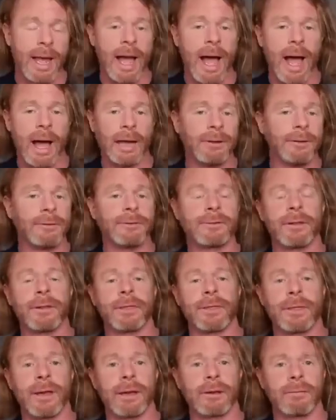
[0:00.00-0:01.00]
I used to
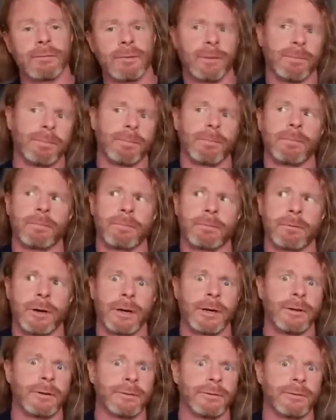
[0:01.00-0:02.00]
think, well,
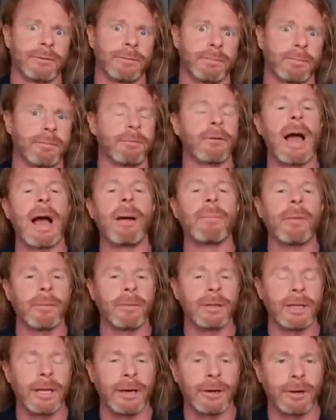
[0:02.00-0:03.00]
prayer's
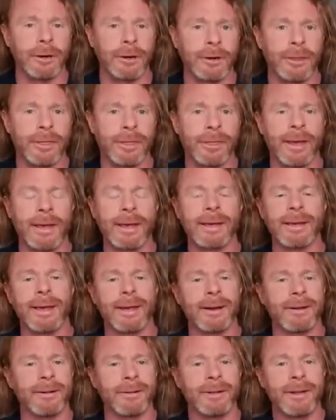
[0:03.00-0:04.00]
probably a good thing.
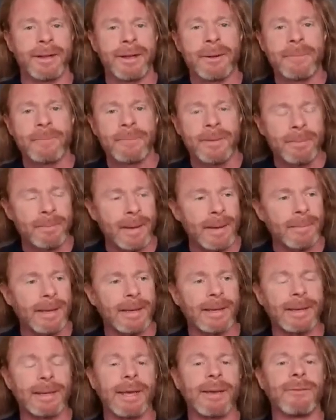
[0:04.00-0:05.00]
It'll
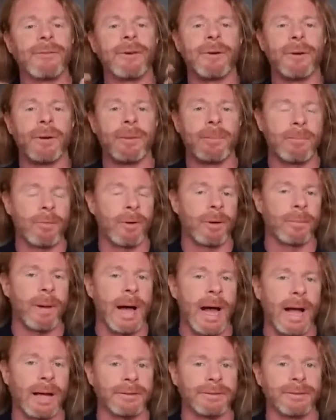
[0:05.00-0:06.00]
maybe give you a more
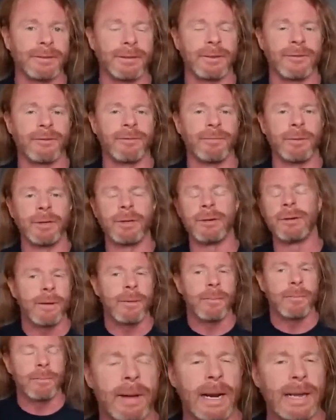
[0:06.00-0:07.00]
positive
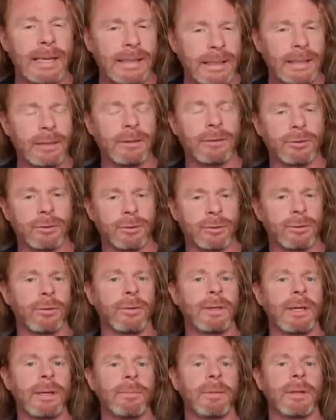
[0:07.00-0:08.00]
mood but I didn't
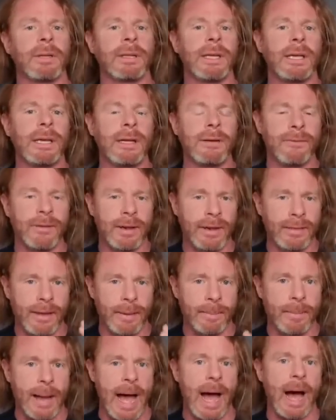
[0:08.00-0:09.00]
truly believe in
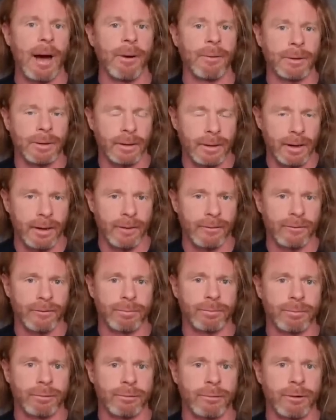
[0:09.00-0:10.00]
the power
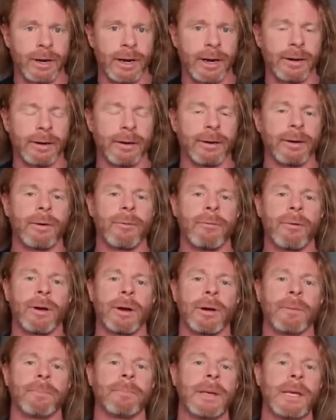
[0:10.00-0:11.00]
of prayer,
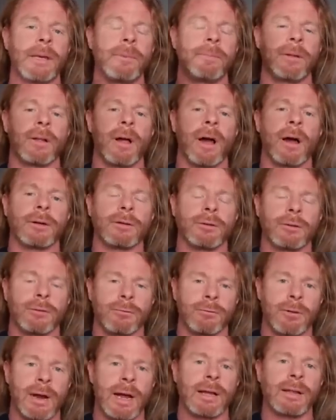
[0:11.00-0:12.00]
where people are
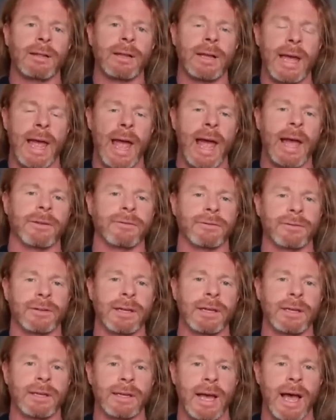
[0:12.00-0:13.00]
directly
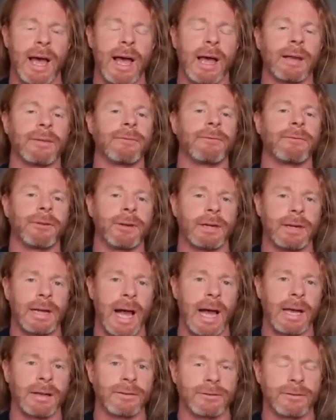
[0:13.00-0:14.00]
asking God for
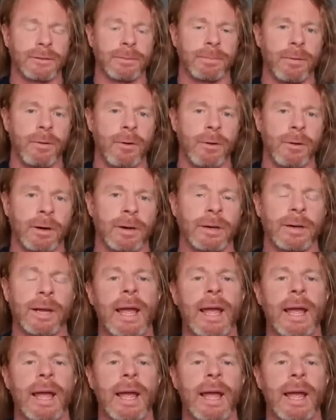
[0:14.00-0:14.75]
God's support